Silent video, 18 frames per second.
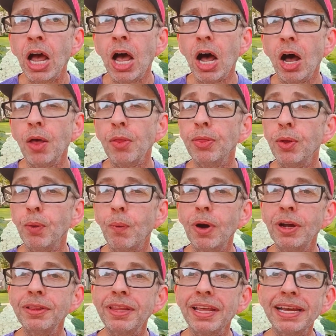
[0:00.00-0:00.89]
The
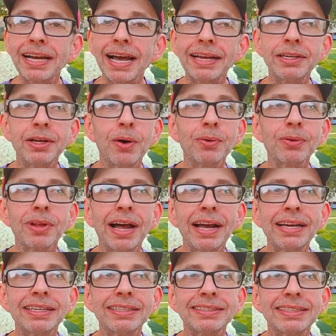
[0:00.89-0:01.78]
one thing I don't
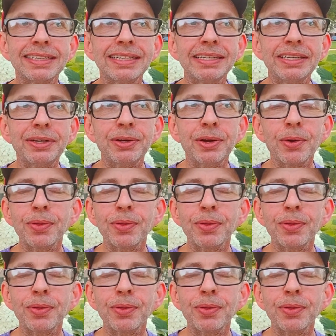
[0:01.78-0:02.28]
like is that,